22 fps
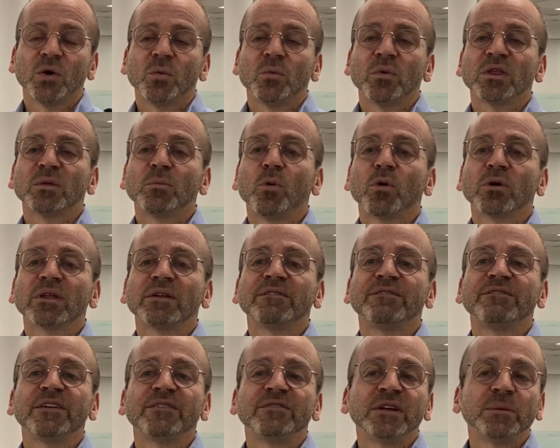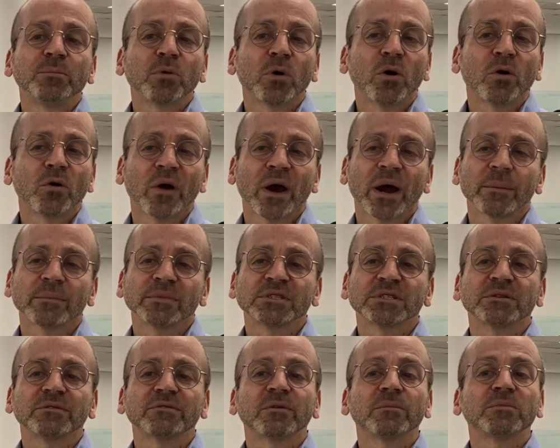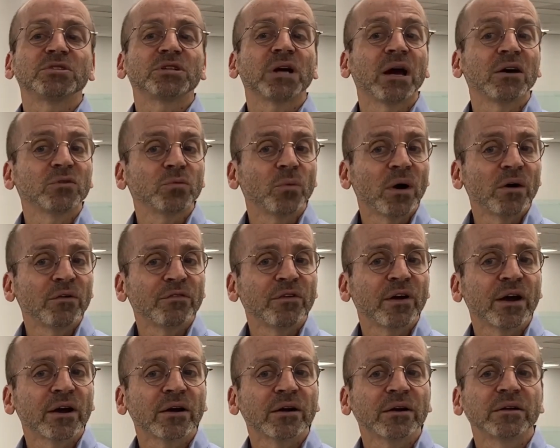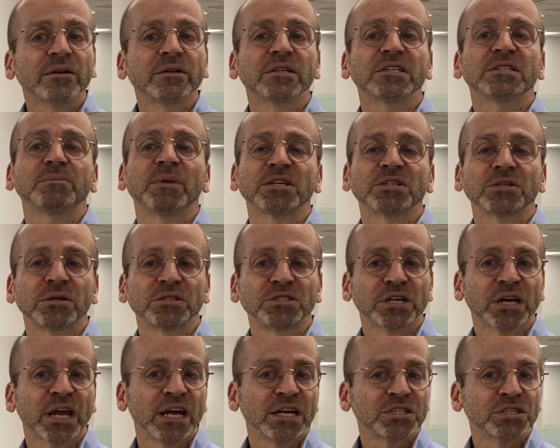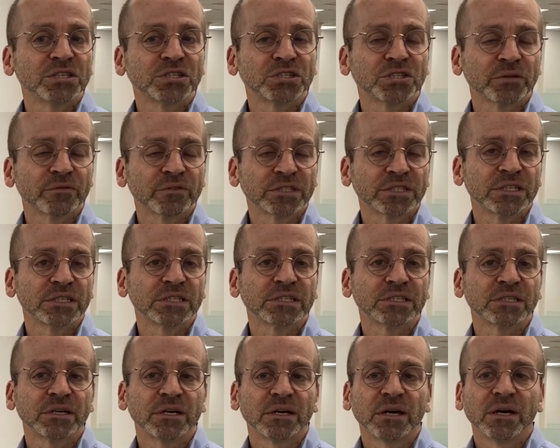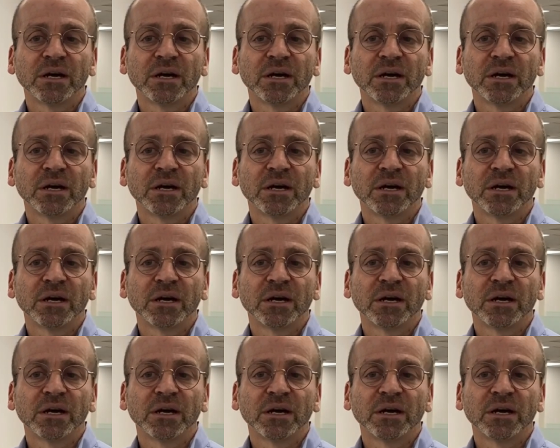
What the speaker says: With more than 50 programs, from child welfare to special education services,